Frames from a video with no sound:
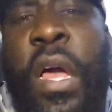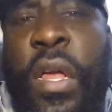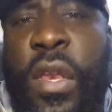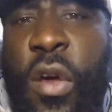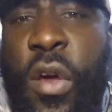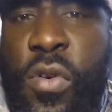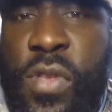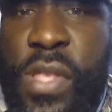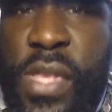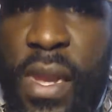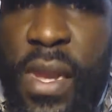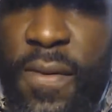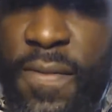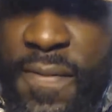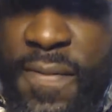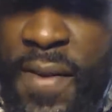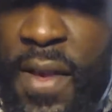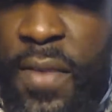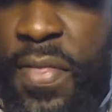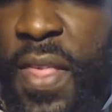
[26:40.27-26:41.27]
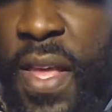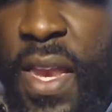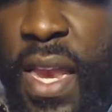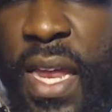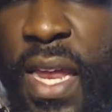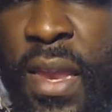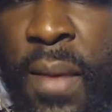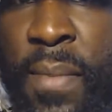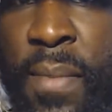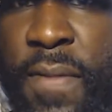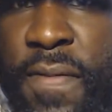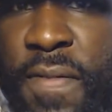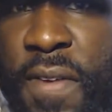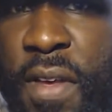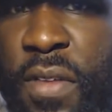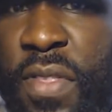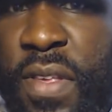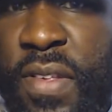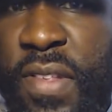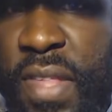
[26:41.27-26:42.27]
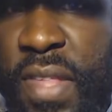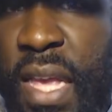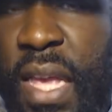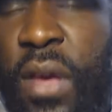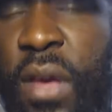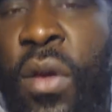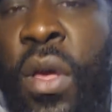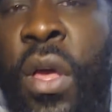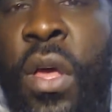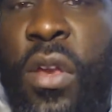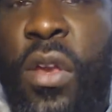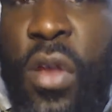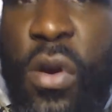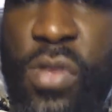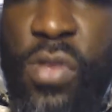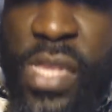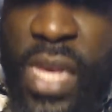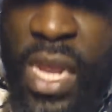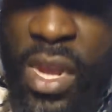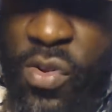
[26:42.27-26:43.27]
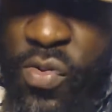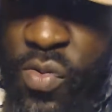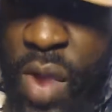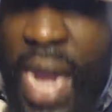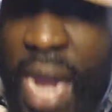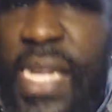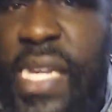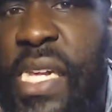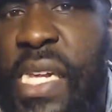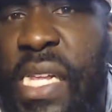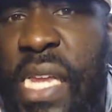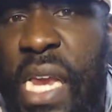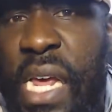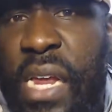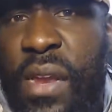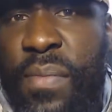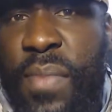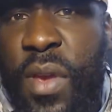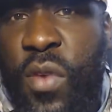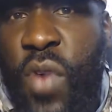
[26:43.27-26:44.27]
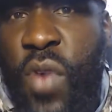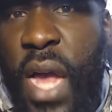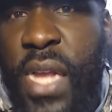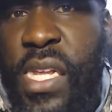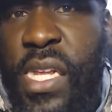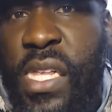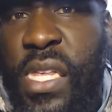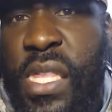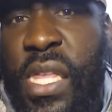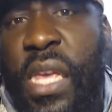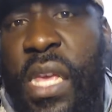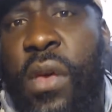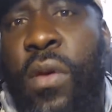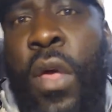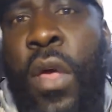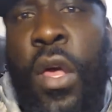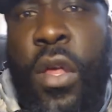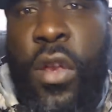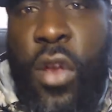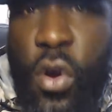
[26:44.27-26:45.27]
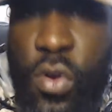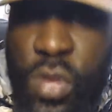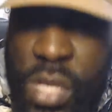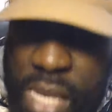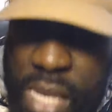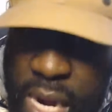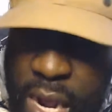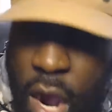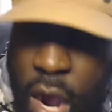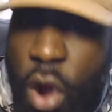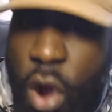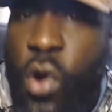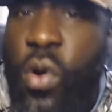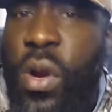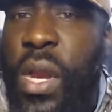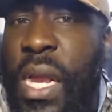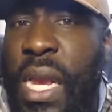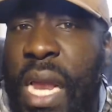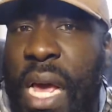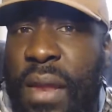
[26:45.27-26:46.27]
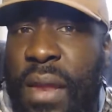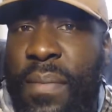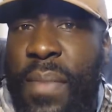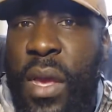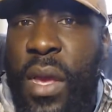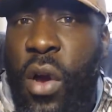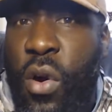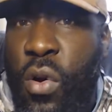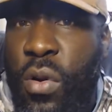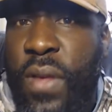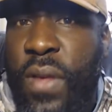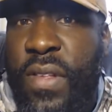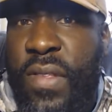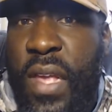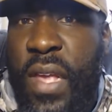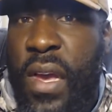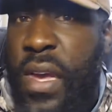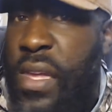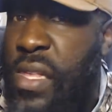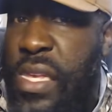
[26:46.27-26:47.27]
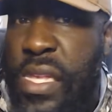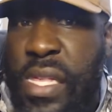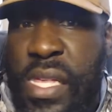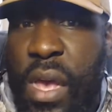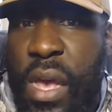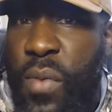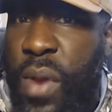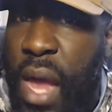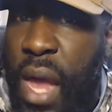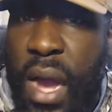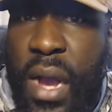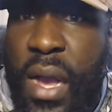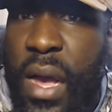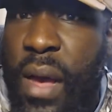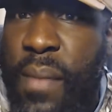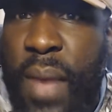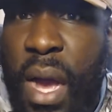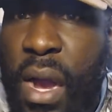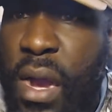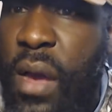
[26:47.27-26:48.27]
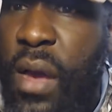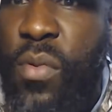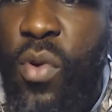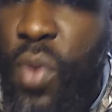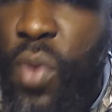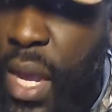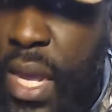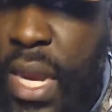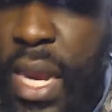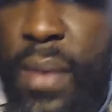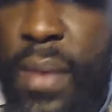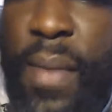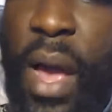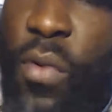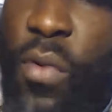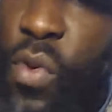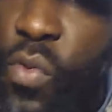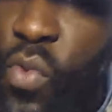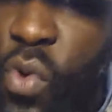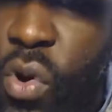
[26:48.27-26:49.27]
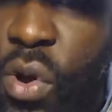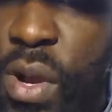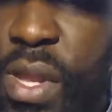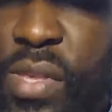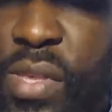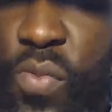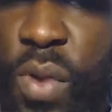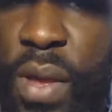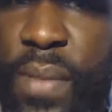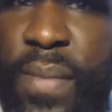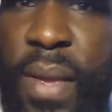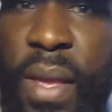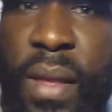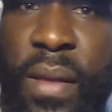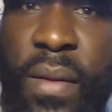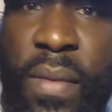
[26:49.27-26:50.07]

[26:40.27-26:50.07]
Those that are filthy, let them be filthy still. Those that are righteous, let them be righteous still. Those that are holy, let them be holy still. Because he said, when I come quickly, and my reward is with me.